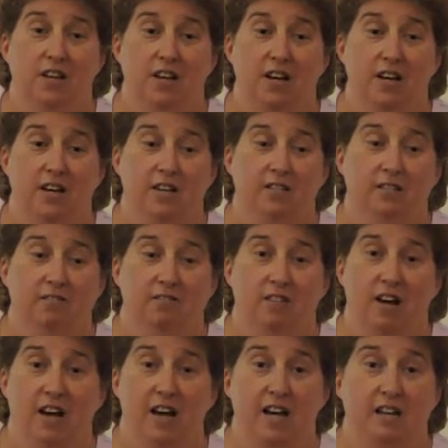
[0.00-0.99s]
And
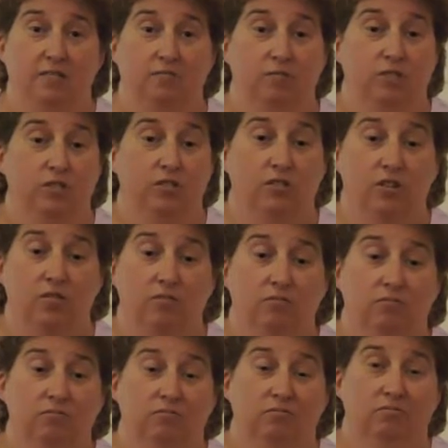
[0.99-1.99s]
I was alone.
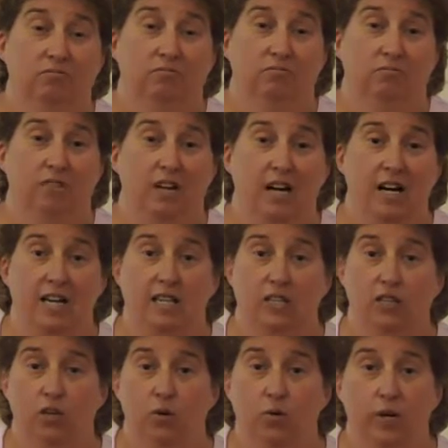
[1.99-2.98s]
I
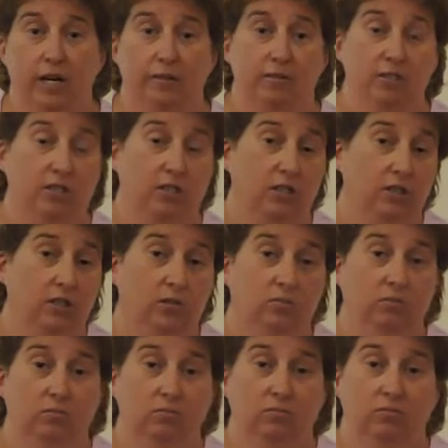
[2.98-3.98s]
didn't know what I was going to do.
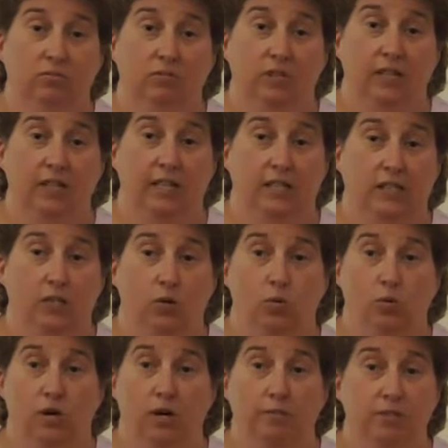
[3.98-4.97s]
I didn't know
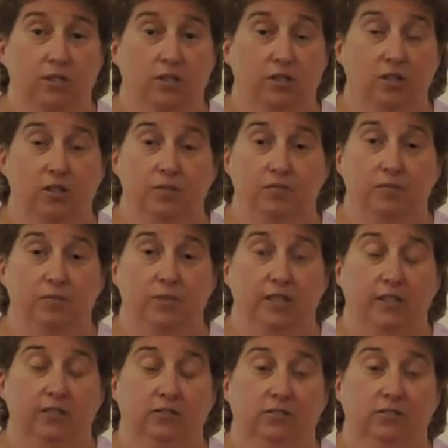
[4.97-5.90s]
where I was going to go from there.